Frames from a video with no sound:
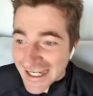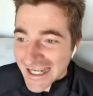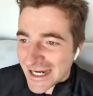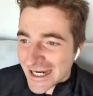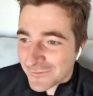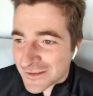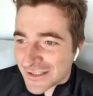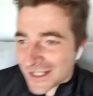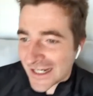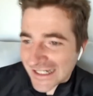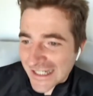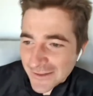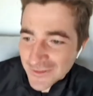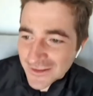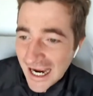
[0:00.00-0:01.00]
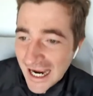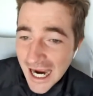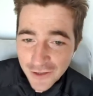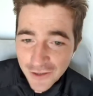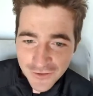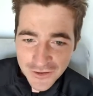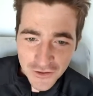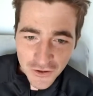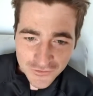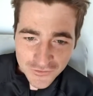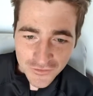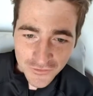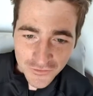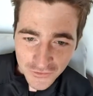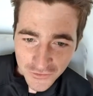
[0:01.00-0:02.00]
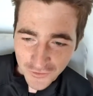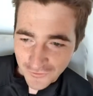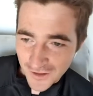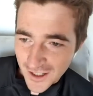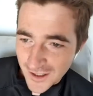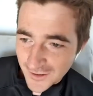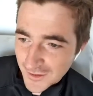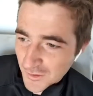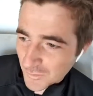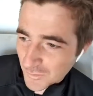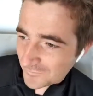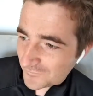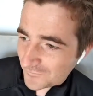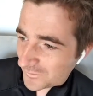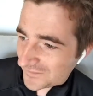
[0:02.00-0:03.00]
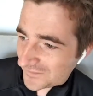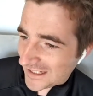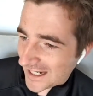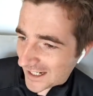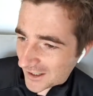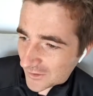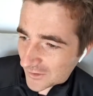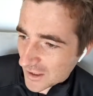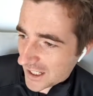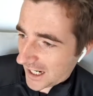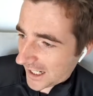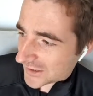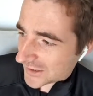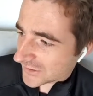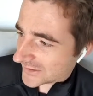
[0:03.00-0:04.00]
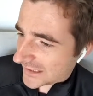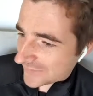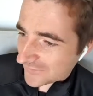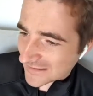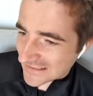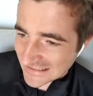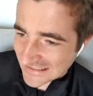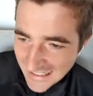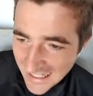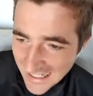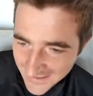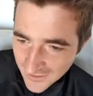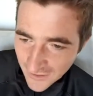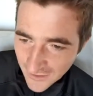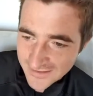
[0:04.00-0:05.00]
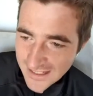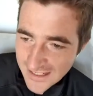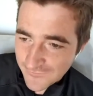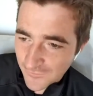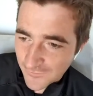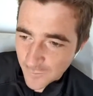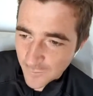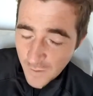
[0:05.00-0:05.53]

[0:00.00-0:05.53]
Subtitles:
it was like Hagrid knocked on the door, right, with the owl, and just give us his letter, his envelope.